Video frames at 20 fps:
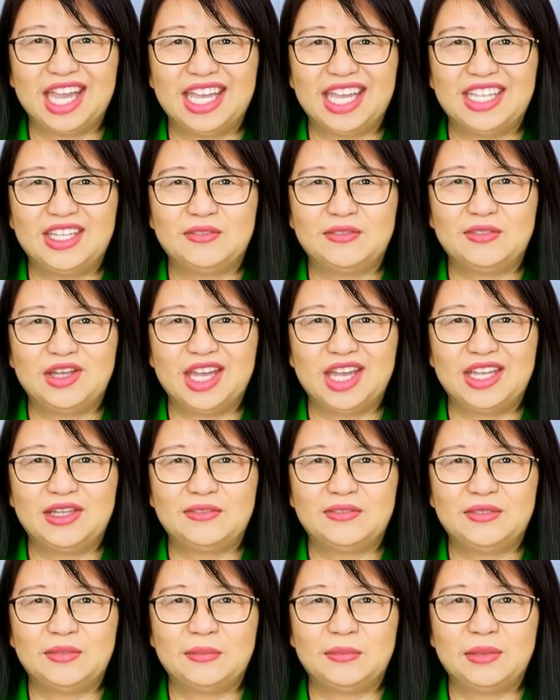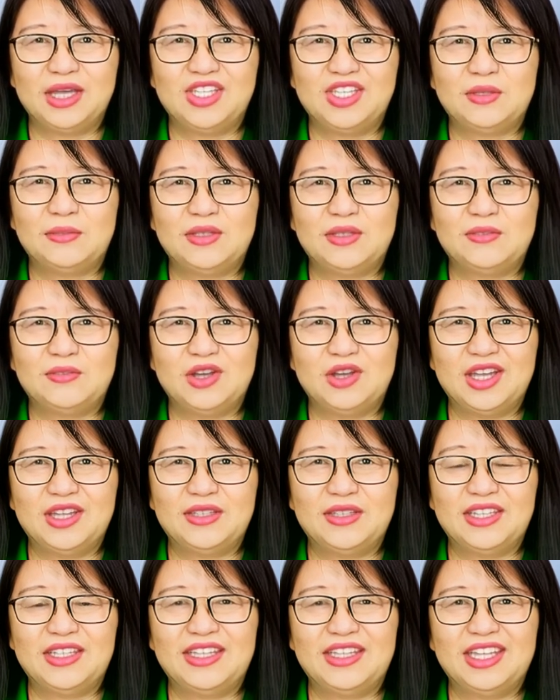85. Benjamin
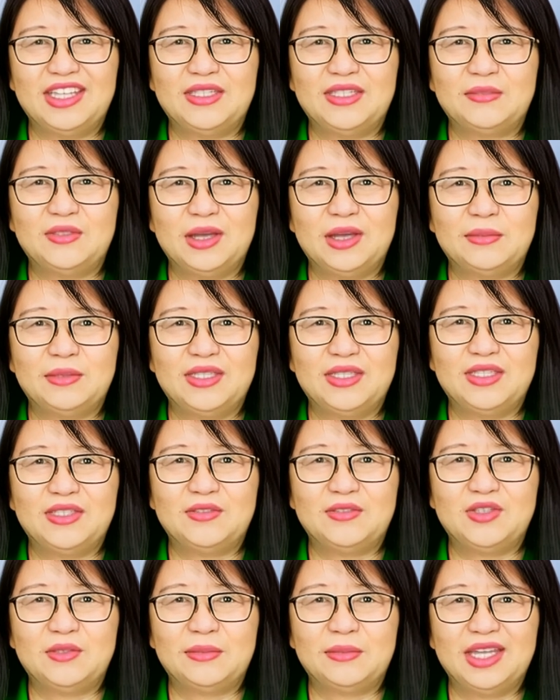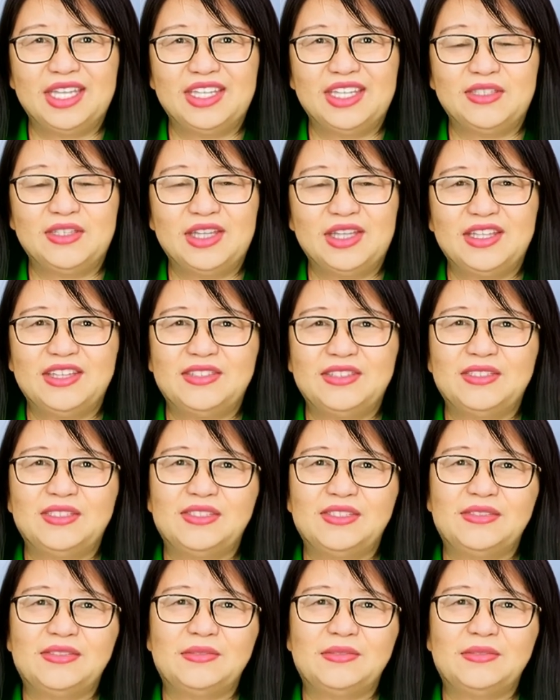Franklin is famous for many things.